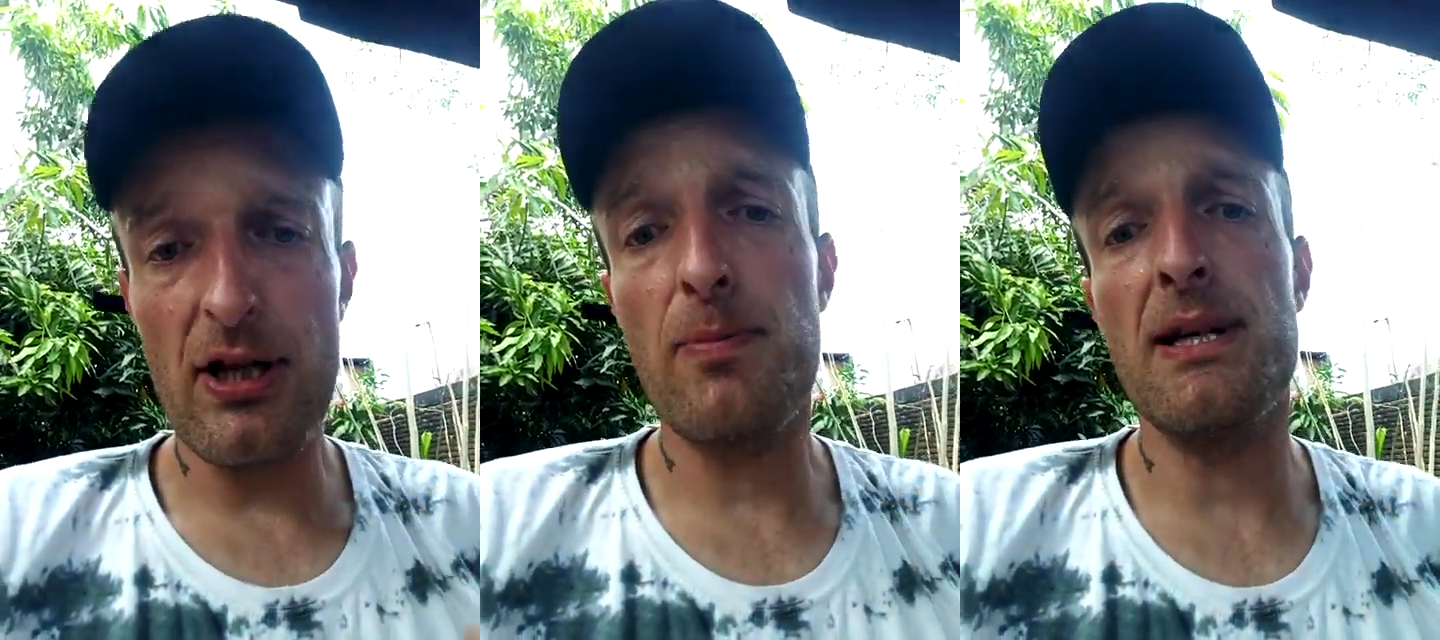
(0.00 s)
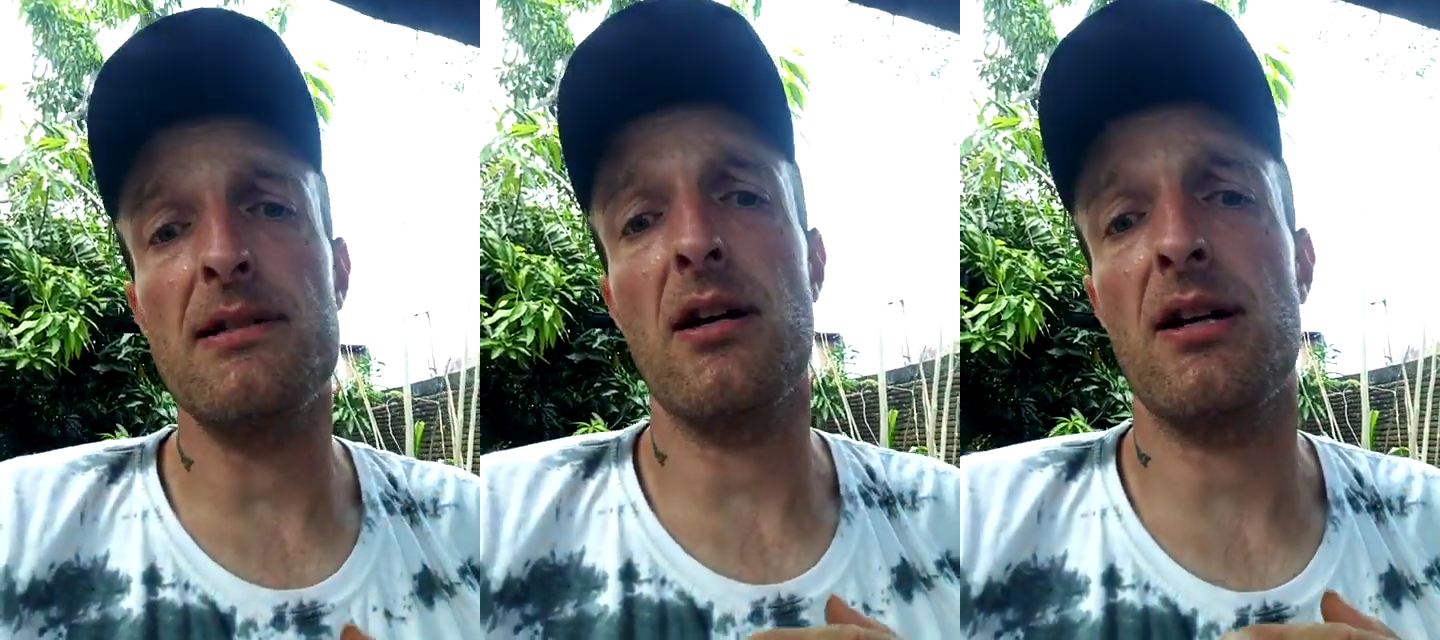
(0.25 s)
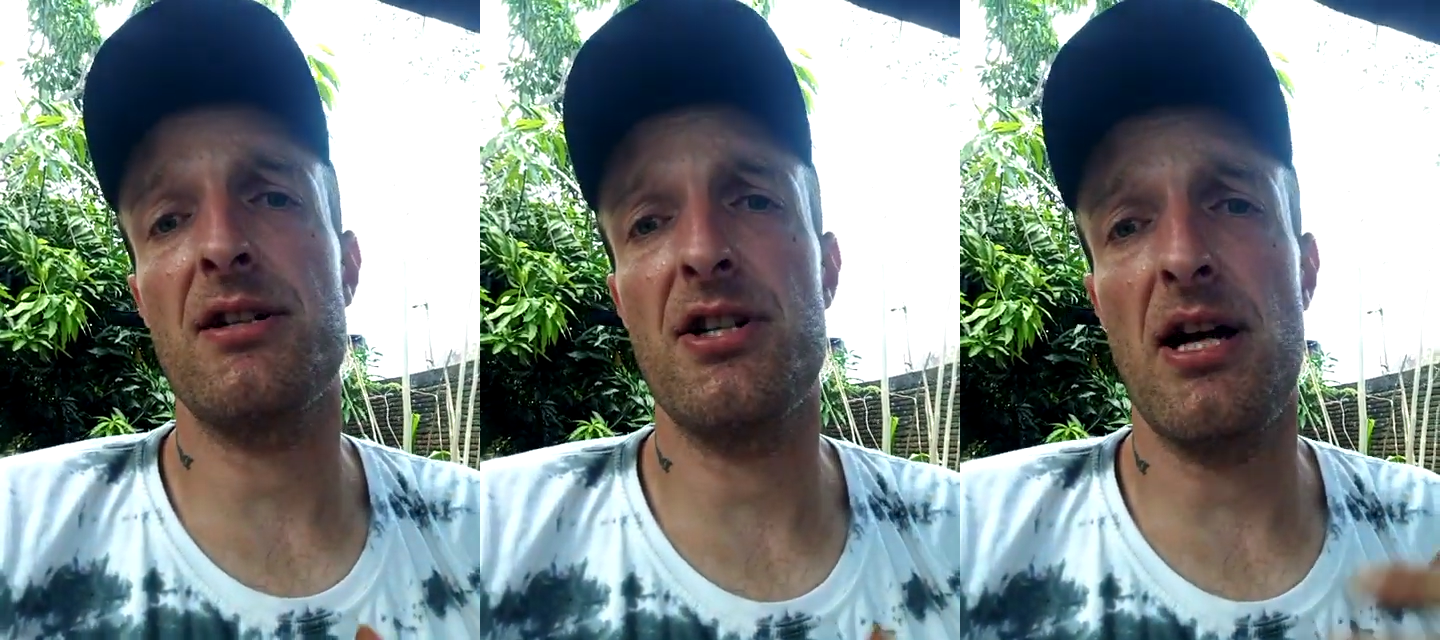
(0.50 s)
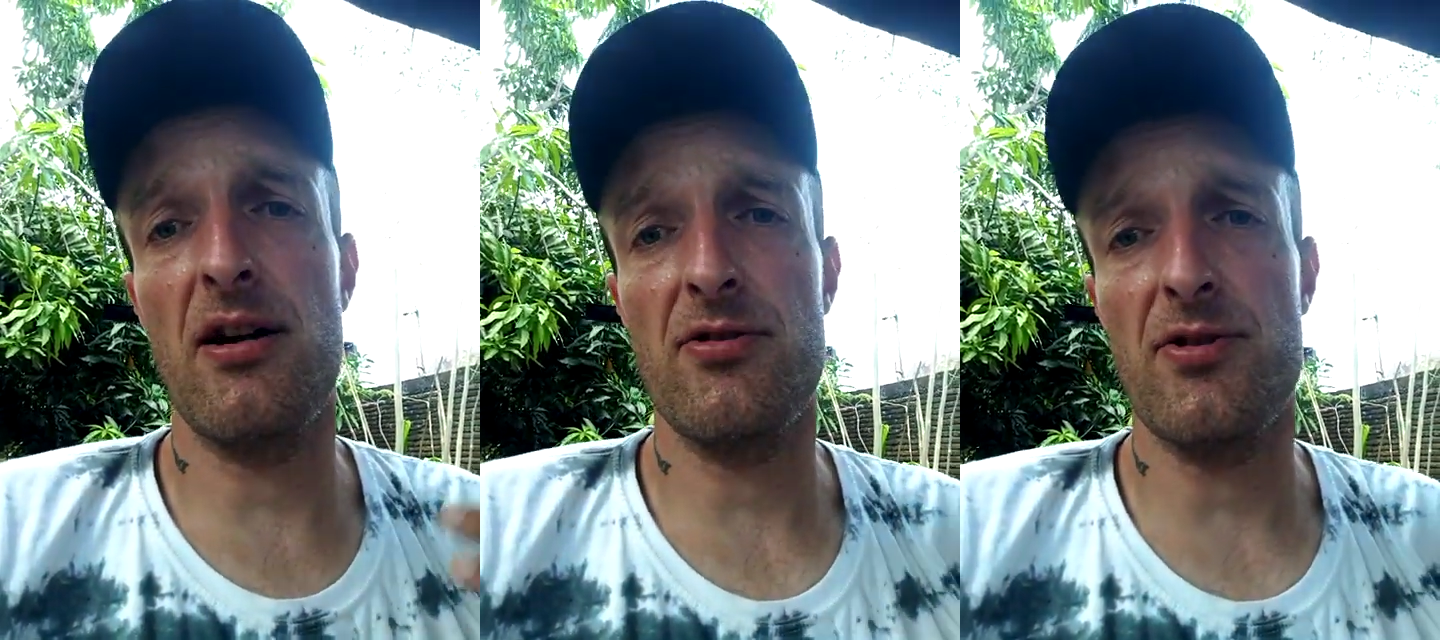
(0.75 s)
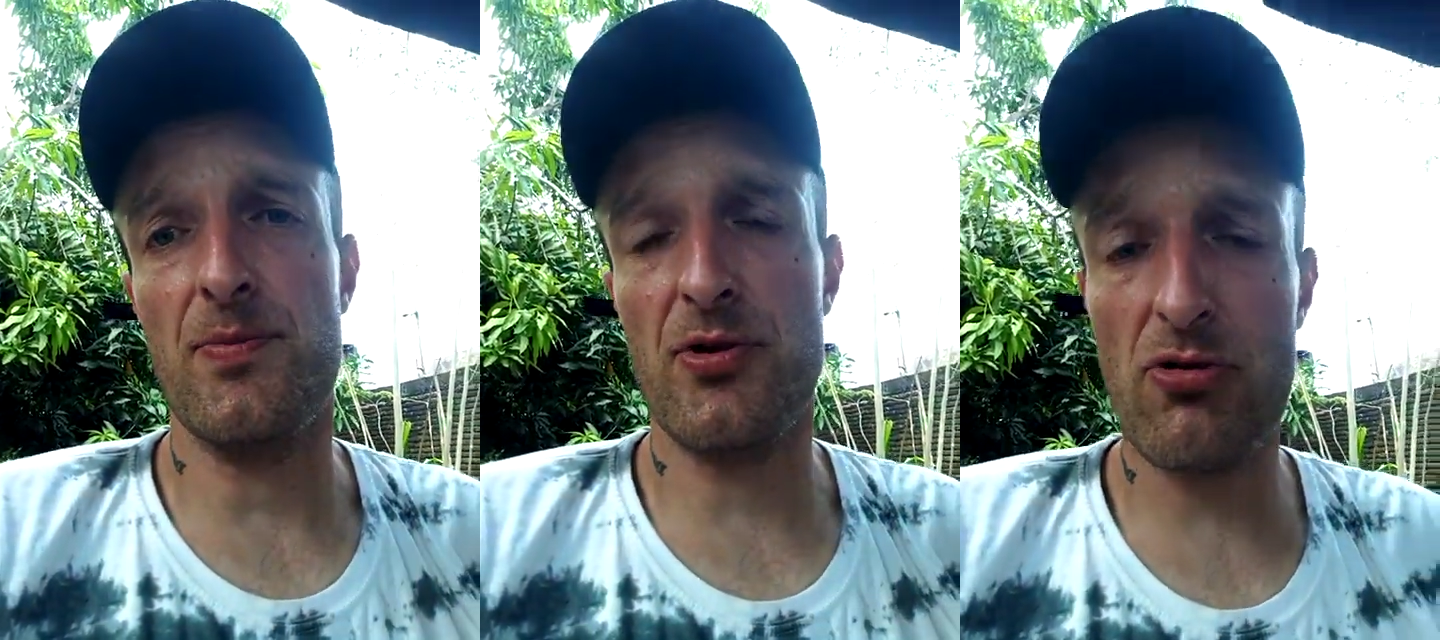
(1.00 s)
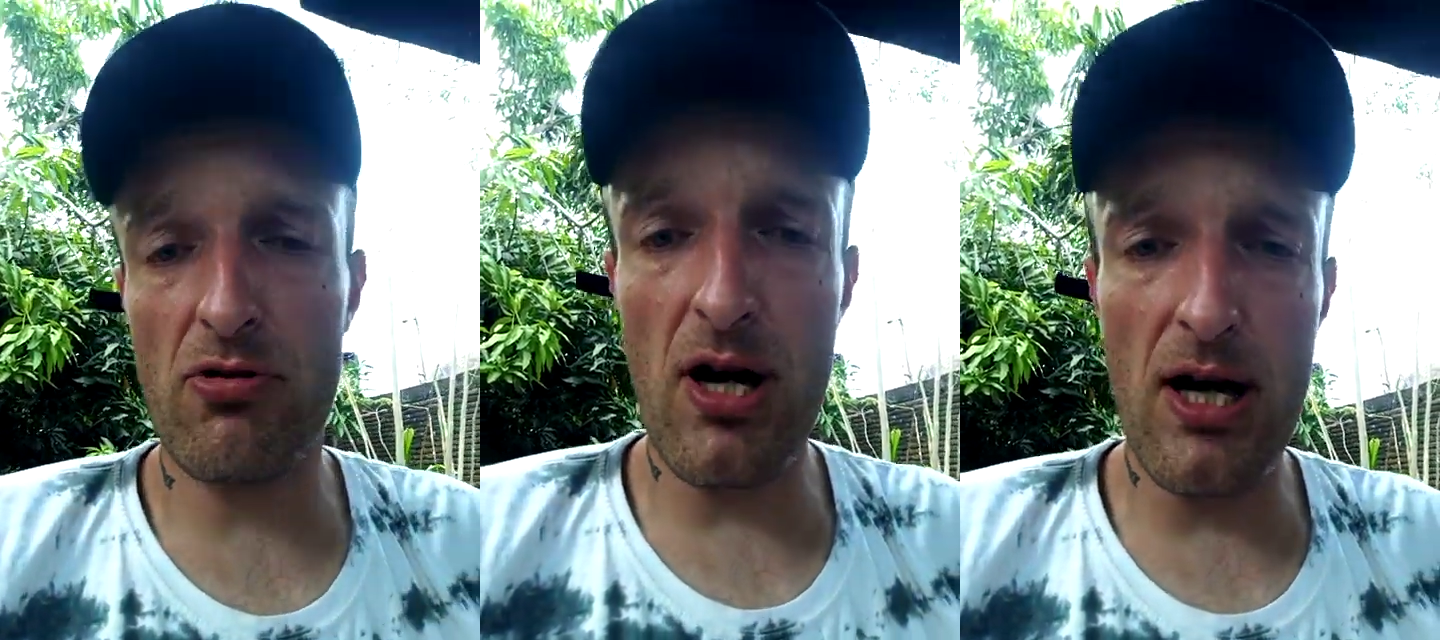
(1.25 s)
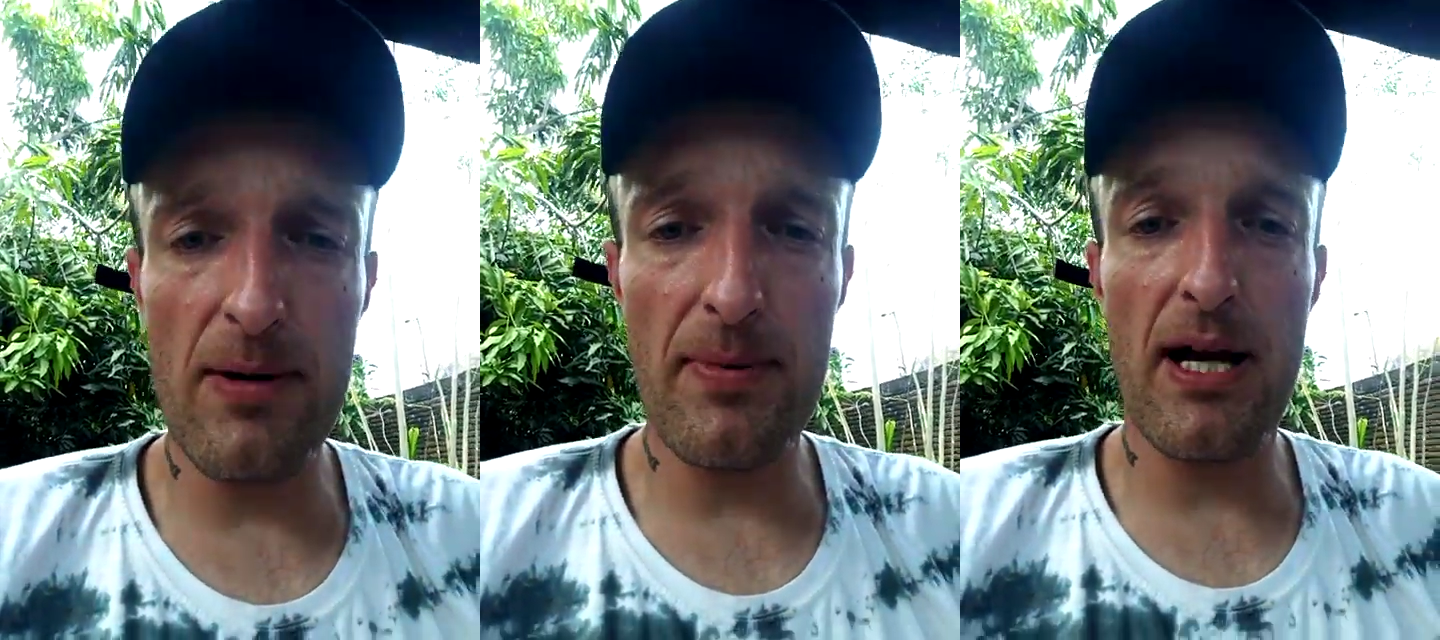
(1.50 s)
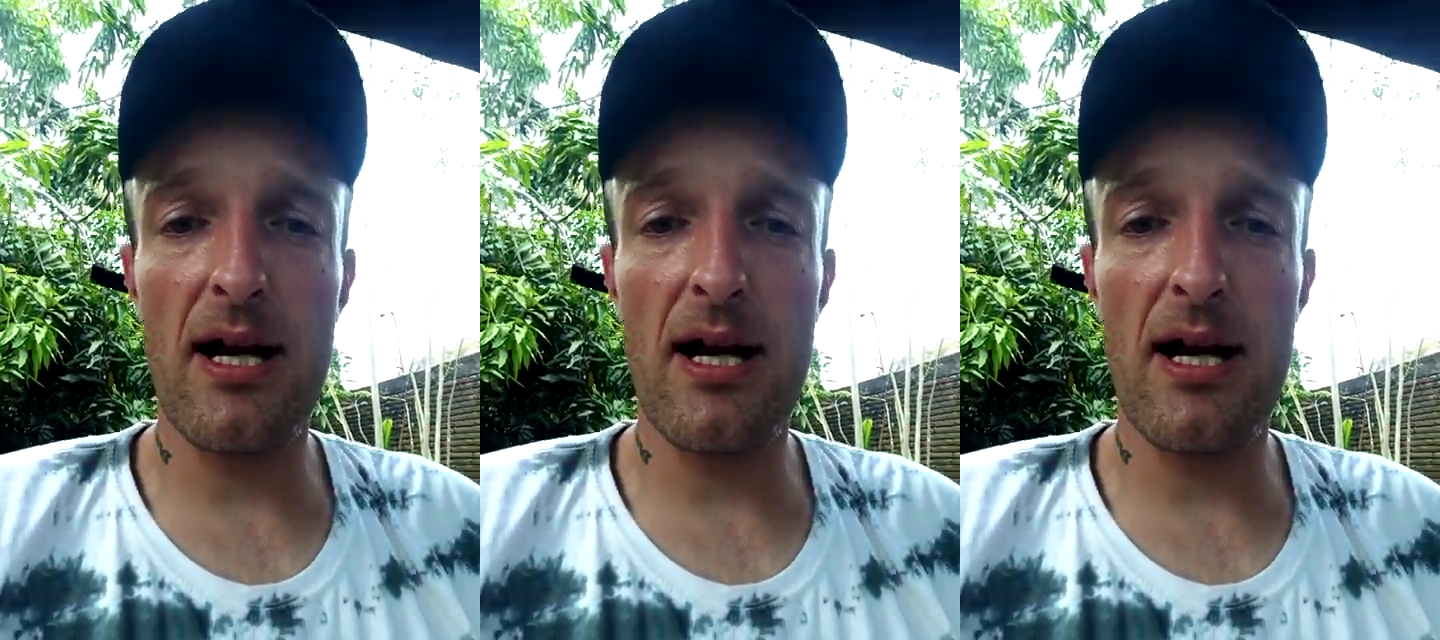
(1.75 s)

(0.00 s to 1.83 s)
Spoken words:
please like, share and subscribe,